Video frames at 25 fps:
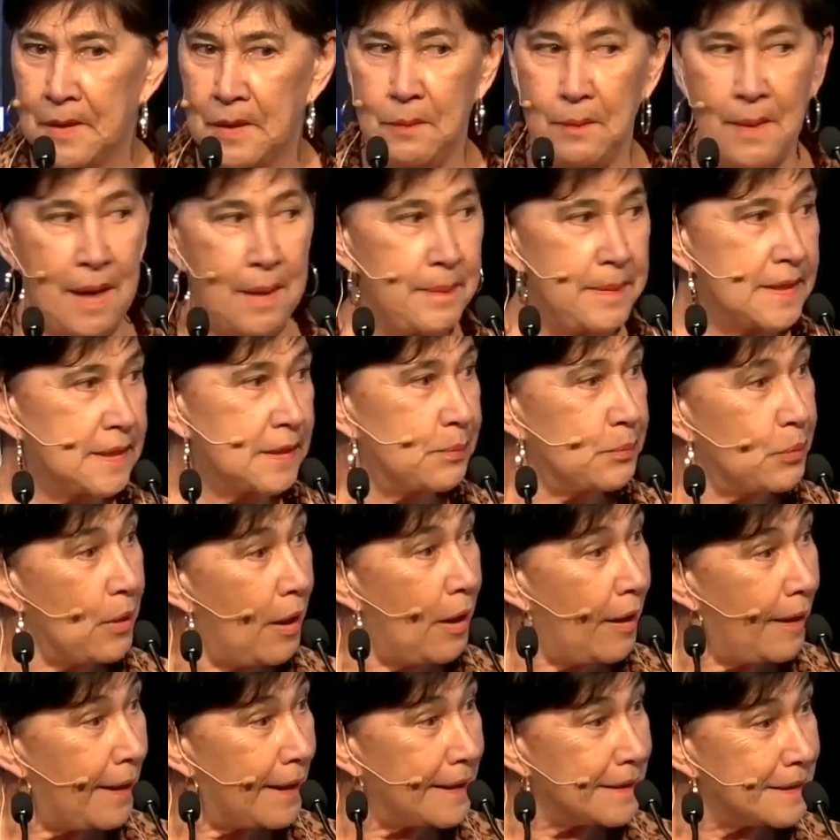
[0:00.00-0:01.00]
You might be
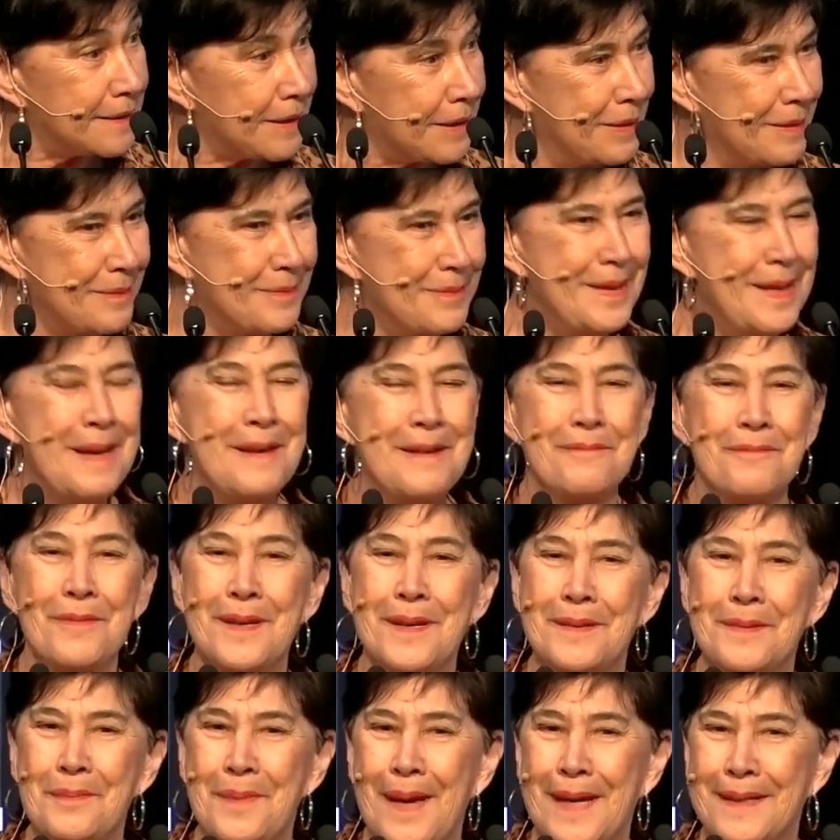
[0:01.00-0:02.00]
surprised,
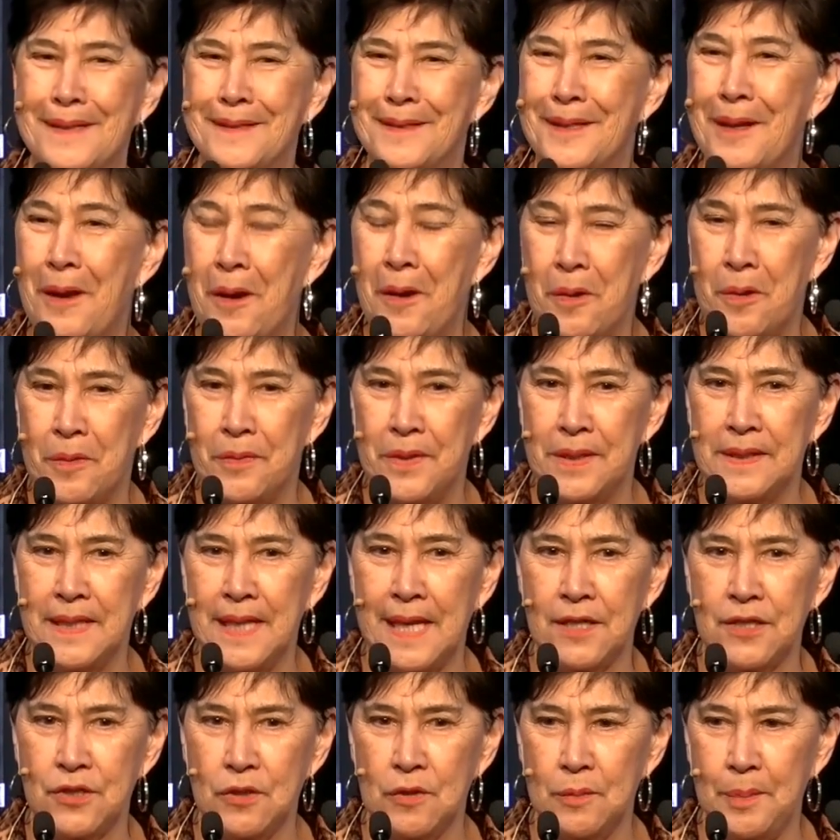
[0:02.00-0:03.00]
but no, the
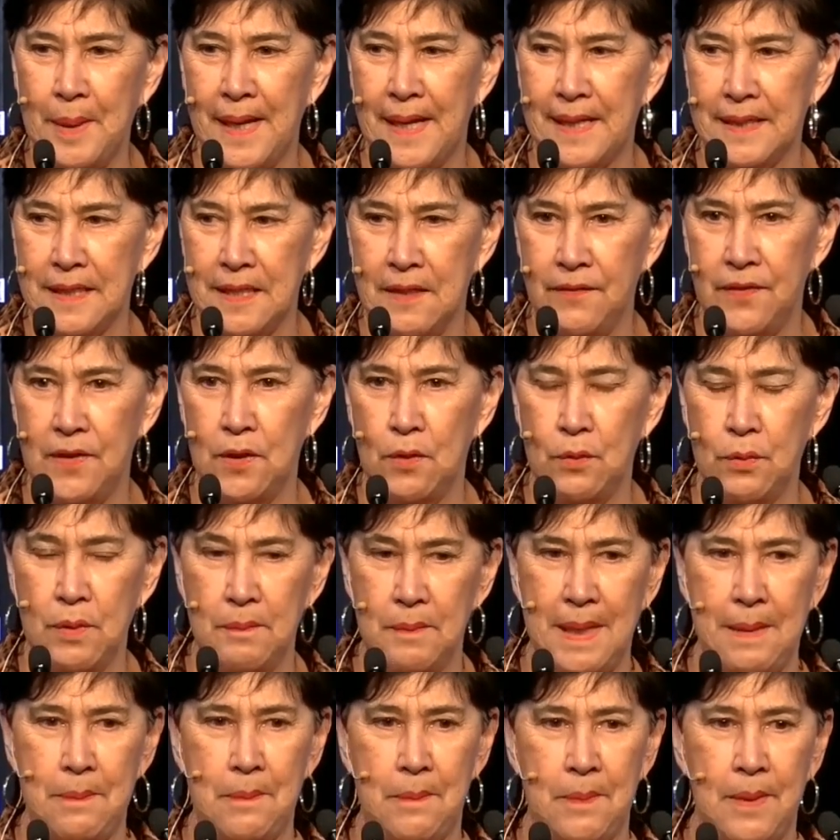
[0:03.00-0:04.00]
National Party, if you'll
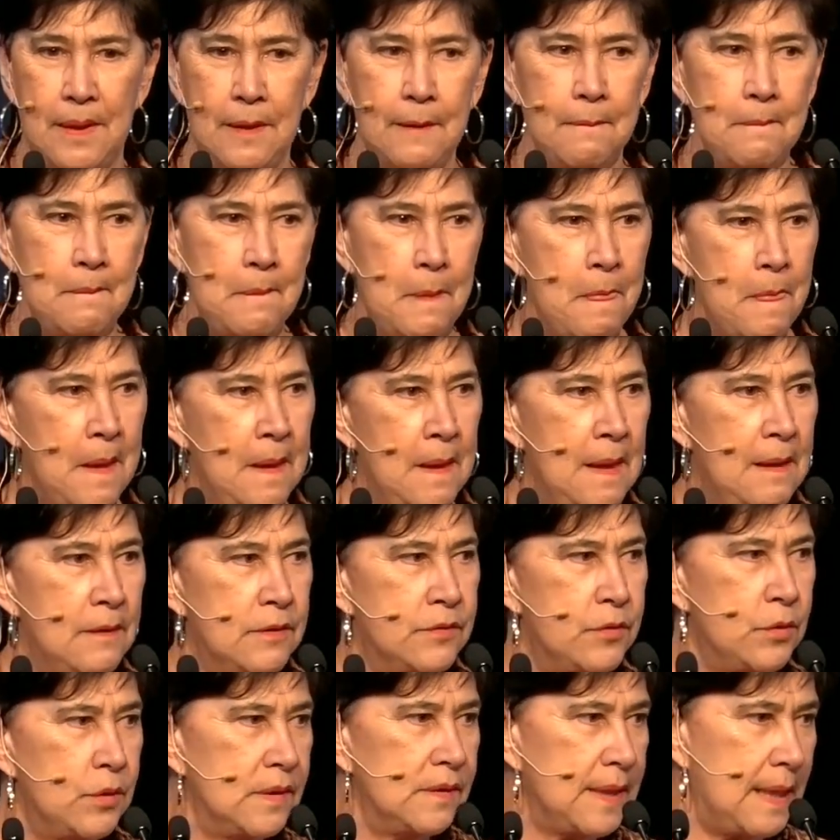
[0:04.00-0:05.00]
remember,
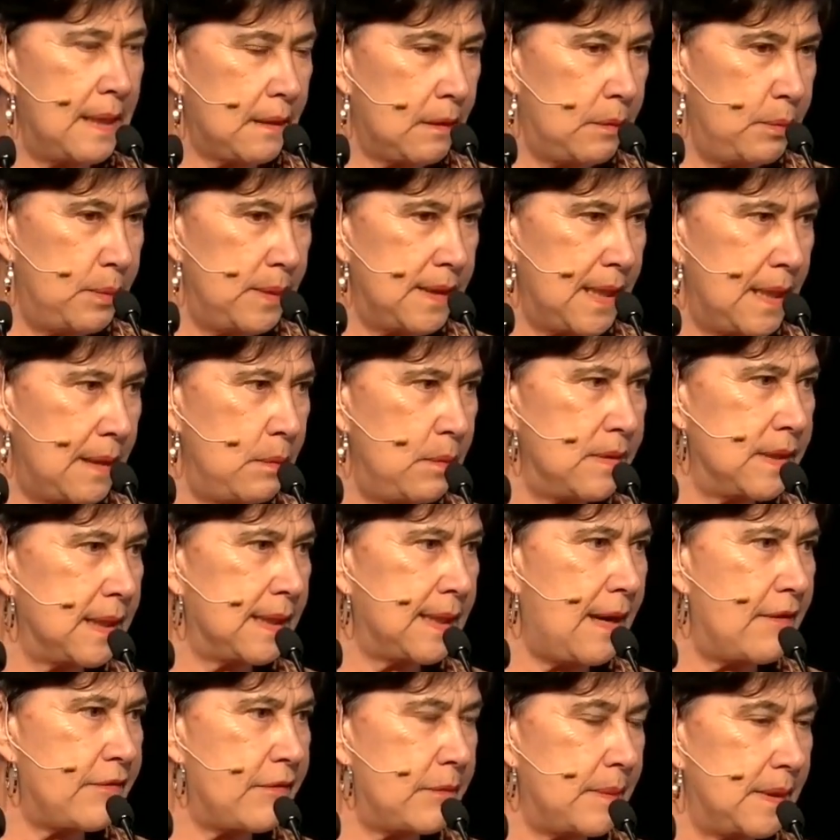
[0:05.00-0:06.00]
during that, when they were
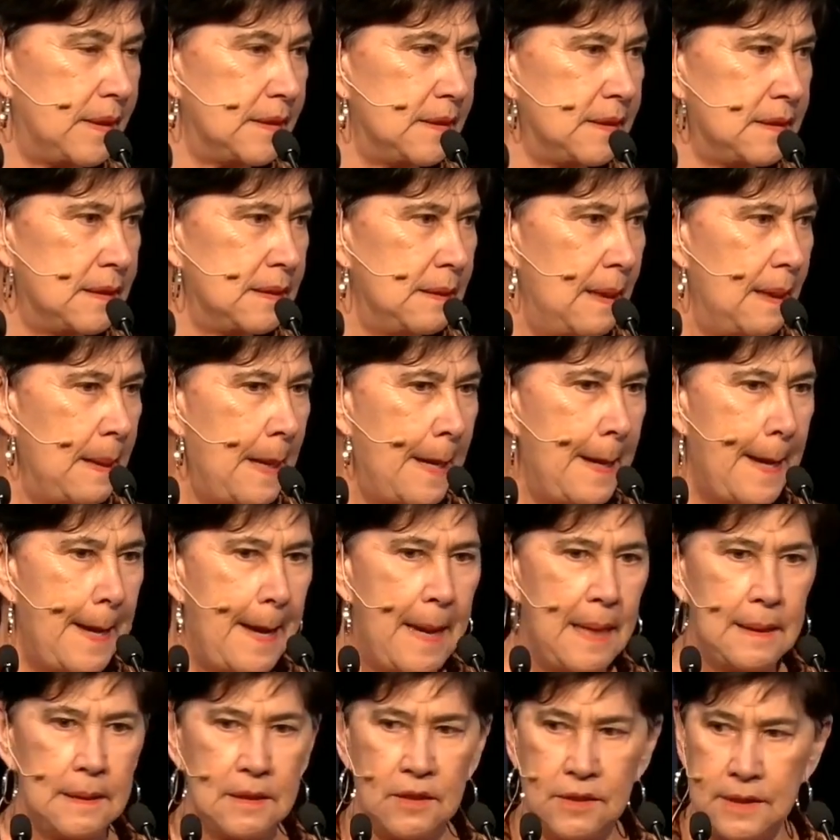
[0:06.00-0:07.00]
the government,
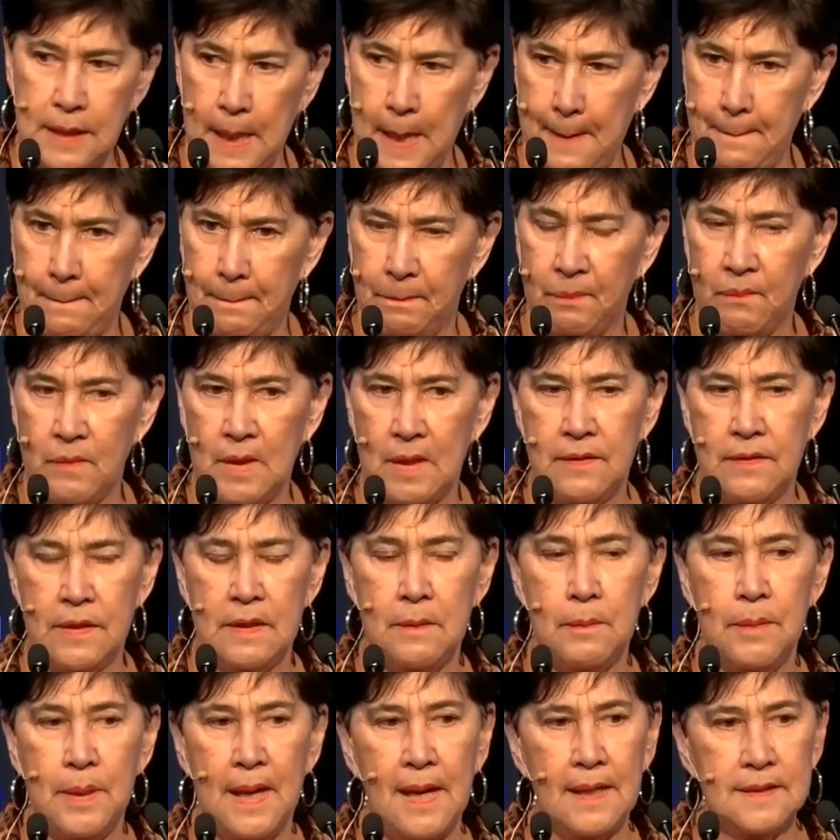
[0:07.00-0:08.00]
and
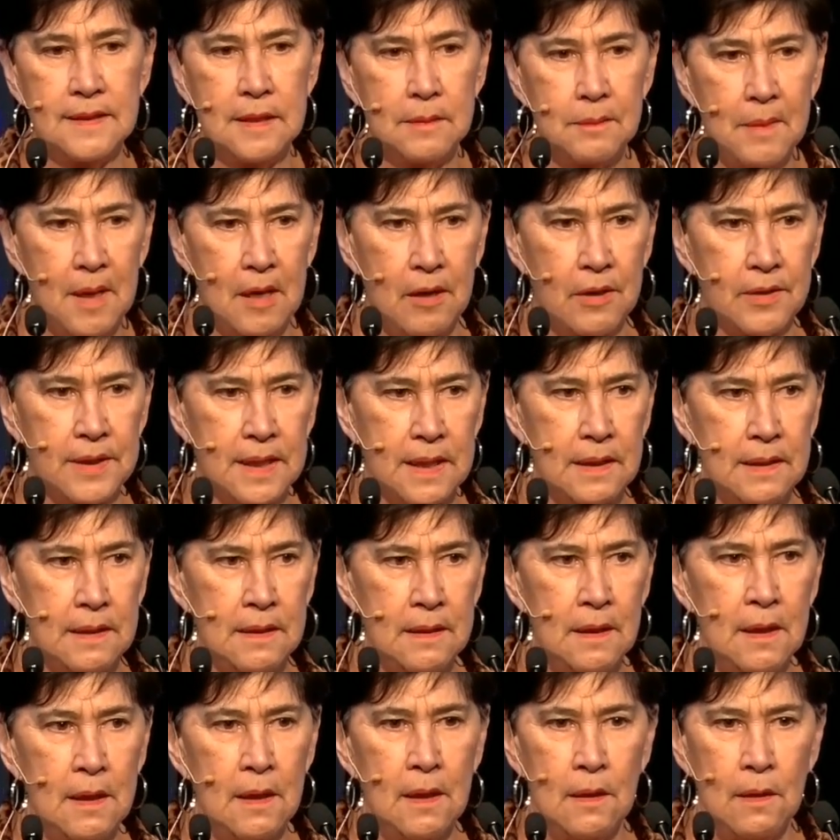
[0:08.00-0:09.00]
the Party Māori